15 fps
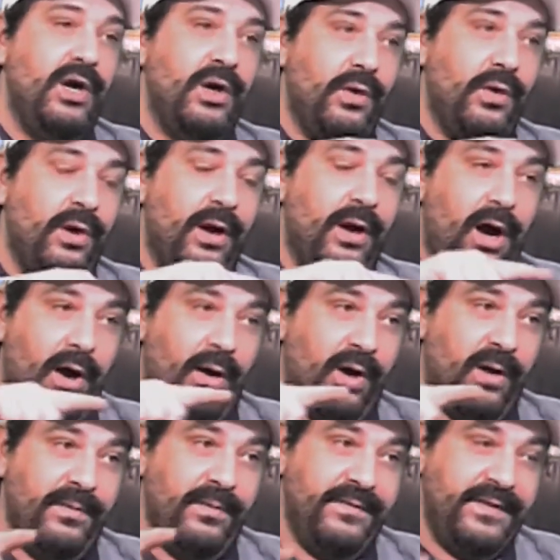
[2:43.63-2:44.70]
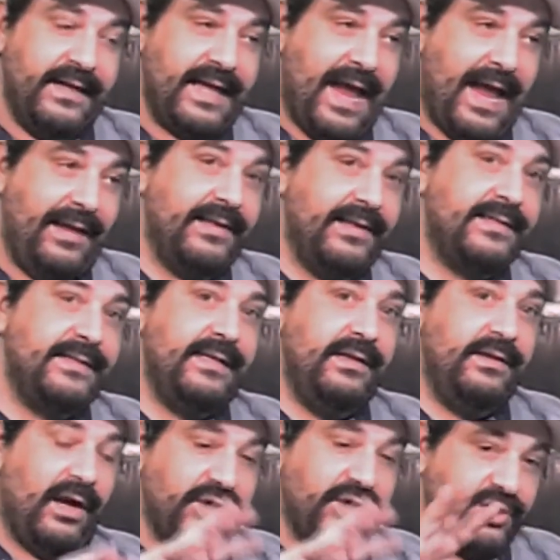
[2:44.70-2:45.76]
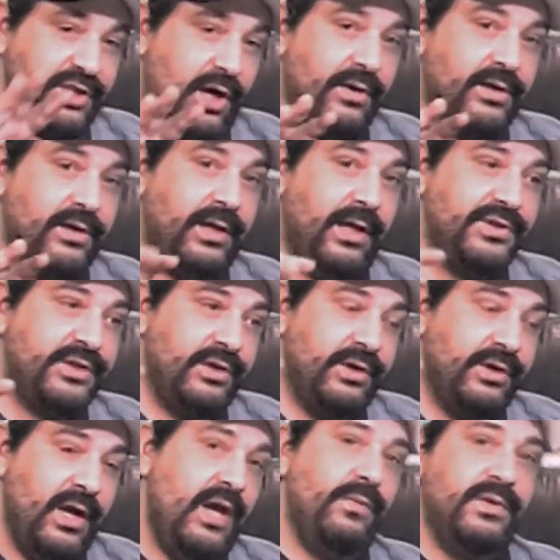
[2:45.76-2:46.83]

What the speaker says: or arm of the galaxy, our star cluster,